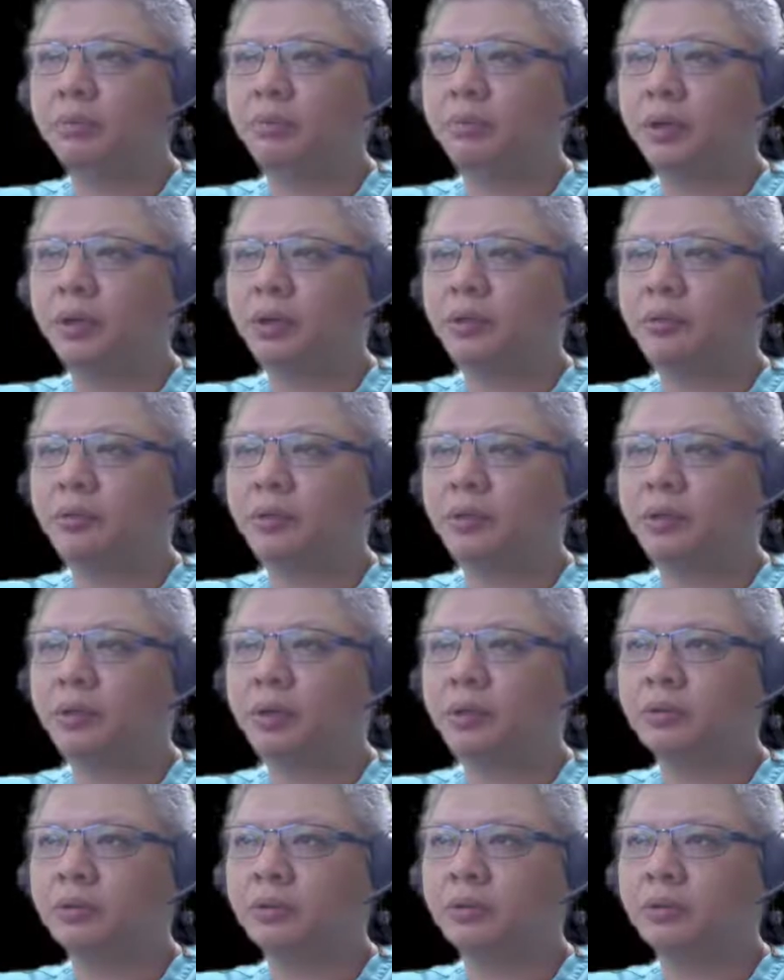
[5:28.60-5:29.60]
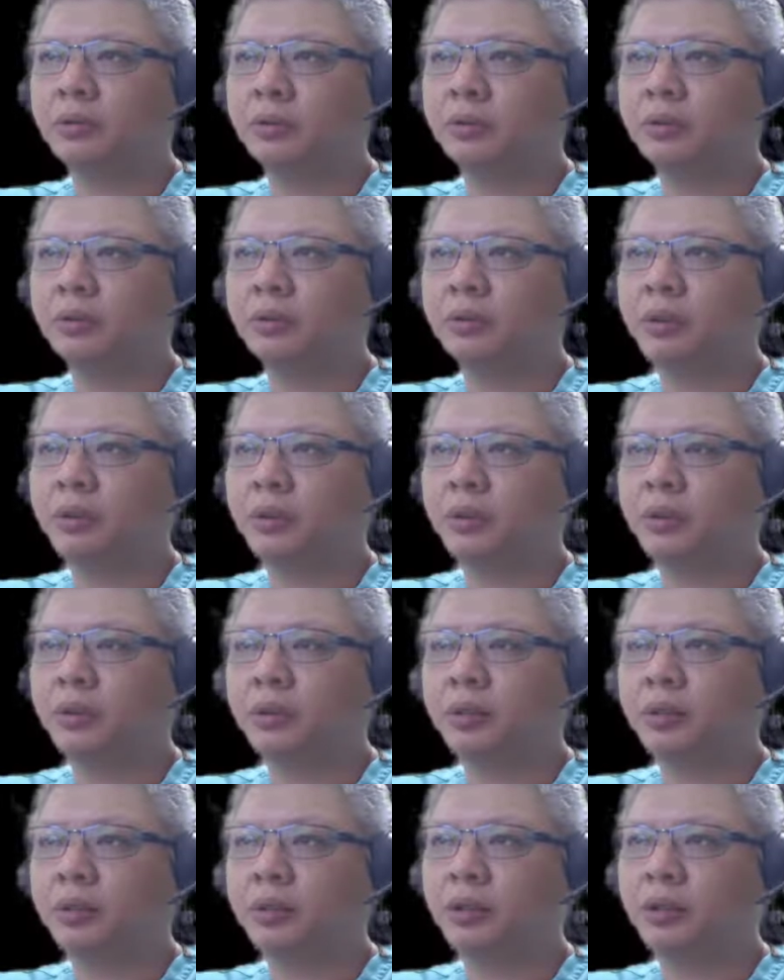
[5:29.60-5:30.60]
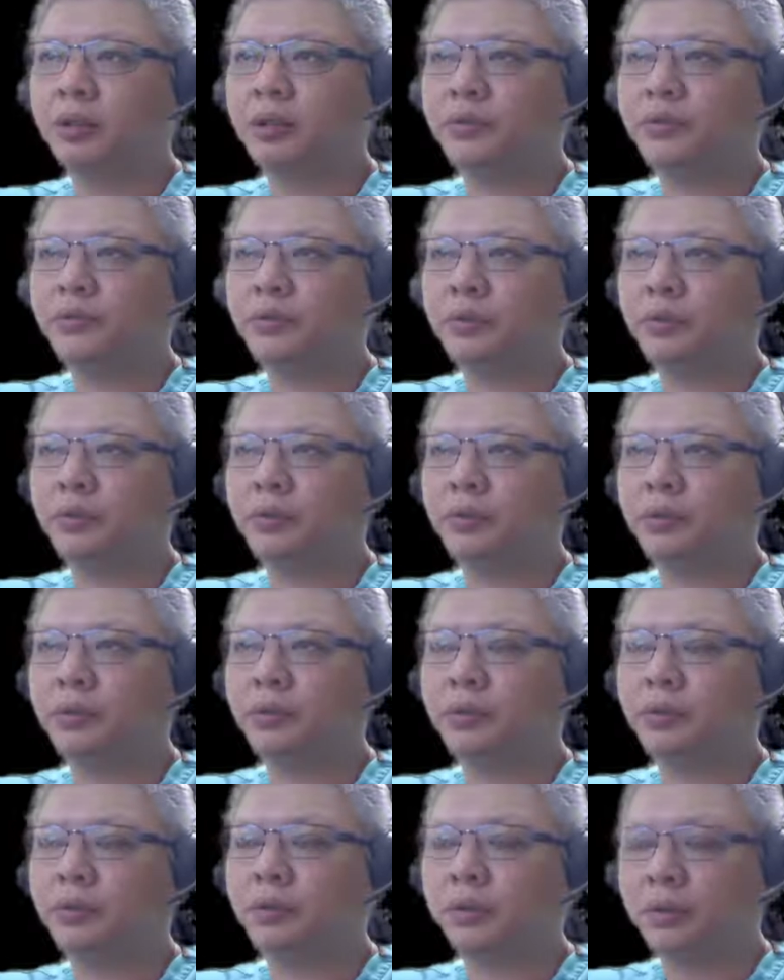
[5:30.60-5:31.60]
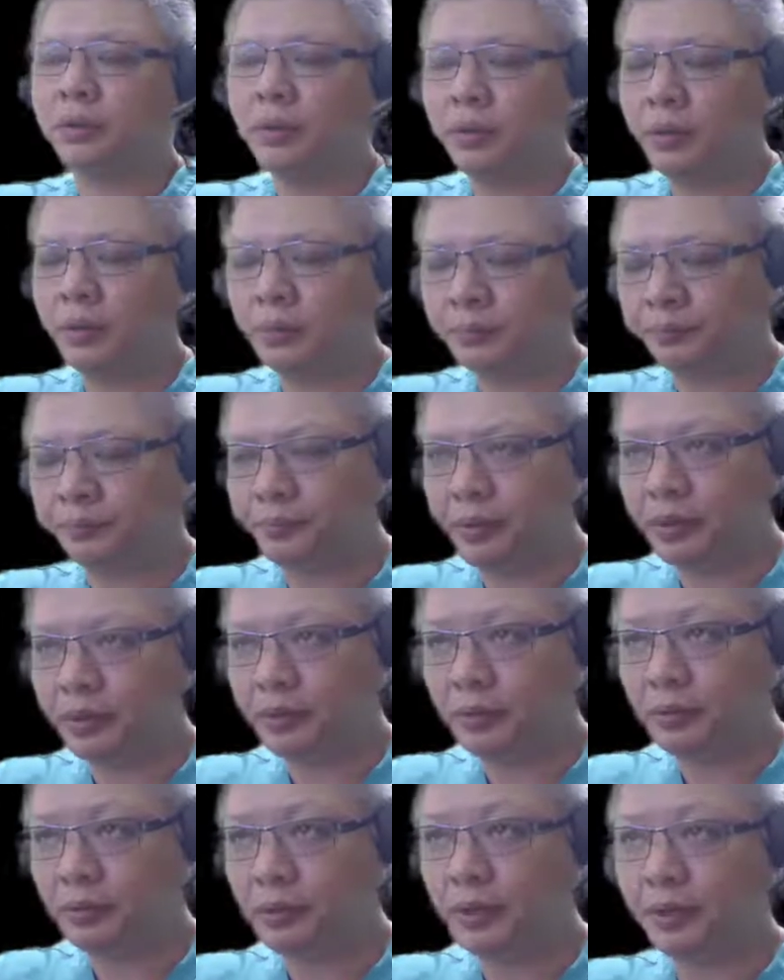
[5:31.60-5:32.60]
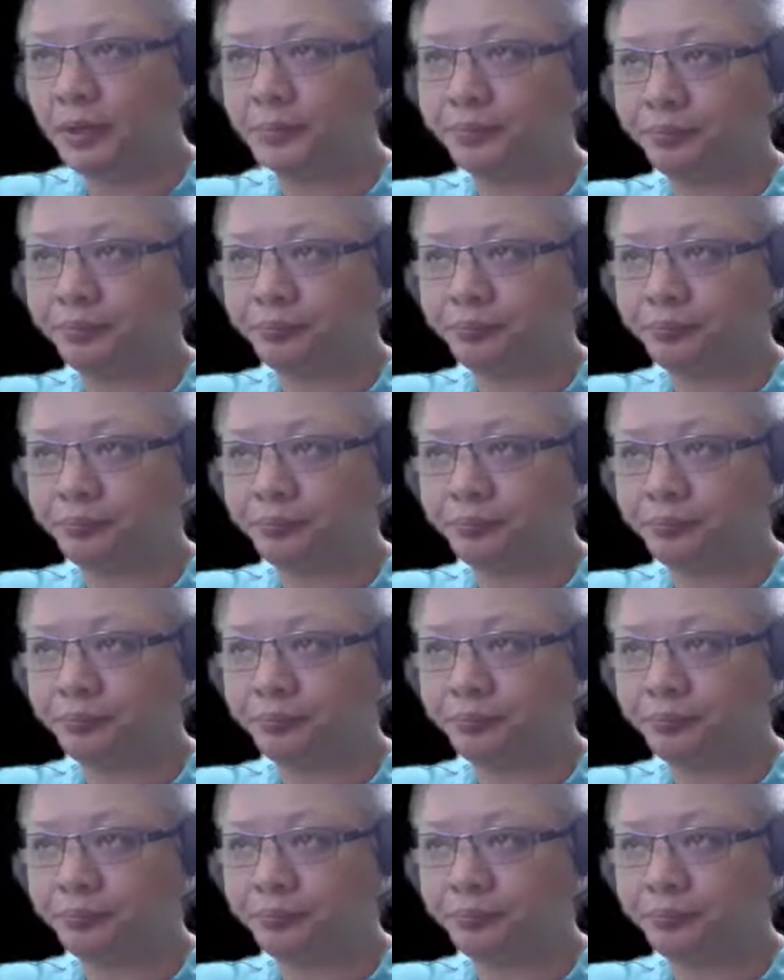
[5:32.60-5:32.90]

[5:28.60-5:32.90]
black would counter with h4 plus 3.